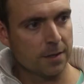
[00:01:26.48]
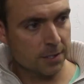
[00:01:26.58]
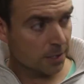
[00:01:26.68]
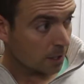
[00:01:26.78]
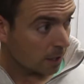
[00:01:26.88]

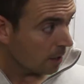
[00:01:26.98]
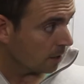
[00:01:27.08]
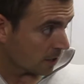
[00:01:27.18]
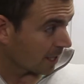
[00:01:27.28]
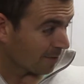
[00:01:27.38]

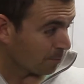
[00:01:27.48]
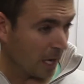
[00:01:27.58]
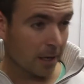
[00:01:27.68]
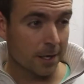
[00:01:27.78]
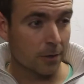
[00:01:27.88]
It's like a
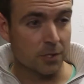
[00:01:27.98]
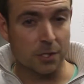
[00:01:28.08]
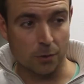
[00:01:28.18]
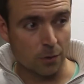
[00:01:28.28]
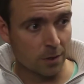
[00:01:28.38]
paleo
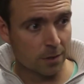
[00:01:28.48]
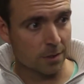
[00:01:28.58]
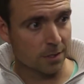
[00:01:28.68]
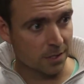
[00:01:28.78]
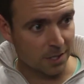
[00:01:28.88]
zoo.
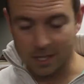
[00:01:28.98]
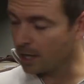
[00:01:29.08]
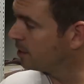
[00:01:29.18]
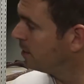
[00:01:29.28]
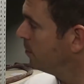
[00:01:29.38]
This is
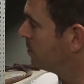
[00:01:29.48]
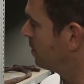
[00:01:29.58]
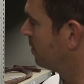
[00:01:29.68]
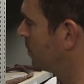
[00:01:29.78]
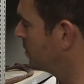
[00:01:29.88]
a huge
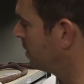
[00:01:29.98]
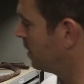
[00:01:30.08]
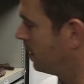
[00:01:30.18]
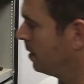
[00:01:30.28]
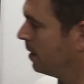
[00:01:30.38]

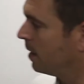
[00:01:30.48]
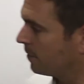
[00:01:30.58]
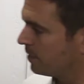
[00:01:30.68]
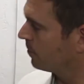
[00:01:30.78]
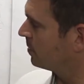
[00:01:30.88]
diversity
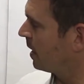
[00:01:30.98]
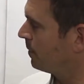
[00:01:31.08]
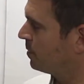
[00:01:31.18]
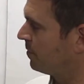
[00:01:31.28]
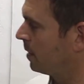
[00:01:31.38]
of different
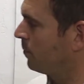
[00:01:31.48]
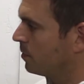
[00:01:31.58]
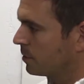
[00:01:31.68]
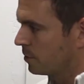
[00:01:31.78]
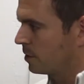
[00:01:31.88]
types of
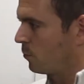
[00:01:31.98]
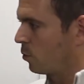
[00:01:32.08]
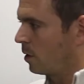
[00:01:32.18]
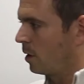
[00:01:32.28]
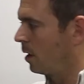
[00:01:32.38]
animals. There's some
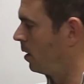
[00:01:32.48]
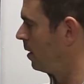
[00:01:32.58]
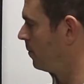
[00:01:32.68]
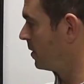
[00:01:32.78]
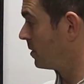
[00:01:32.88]
more,
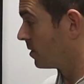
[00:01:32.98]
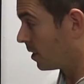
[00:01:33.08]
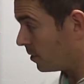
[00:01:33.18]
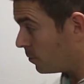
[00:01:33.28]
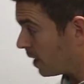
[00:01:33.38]
this is
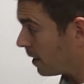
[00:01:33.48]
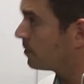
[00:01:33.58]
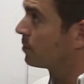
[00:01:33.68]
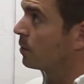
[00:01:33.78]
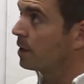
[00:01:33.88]
a new
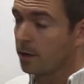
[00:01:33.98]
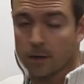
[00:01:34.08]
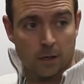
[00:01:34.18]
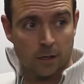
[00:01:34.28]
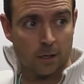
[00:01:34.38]
dinosaur
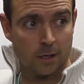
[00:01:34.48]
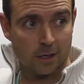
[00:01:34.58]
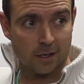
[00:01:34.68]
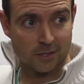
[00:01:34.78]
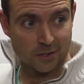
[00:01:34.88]
here.
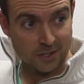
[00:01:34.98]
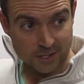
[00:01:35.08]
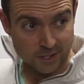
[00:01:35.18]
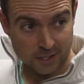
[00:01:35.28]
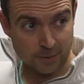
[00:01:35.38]
So this
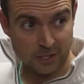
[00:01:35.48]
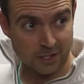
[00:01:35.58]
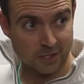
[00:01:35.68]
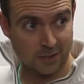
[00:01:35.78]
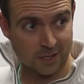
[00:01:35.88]
is the
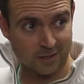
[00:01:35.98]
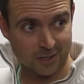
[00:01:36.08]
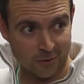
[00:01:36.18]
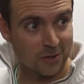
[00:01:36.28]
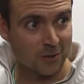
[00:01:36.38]
species that
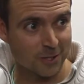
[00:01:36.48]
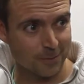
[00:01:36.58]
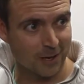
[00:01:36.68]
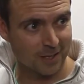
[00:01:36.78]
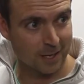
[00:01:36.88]
no one knows
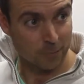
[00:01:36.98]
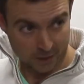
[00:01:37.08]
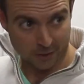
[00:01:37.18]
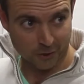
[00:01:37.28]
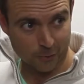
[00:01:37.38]
about yet, but
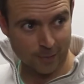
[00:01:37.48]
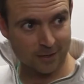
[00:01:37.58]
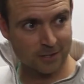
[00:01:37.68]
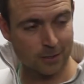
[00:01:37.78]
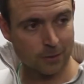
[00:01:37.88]
they'll know
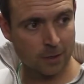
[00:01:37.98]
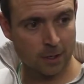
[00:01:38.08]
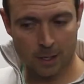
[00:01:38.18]
about soon.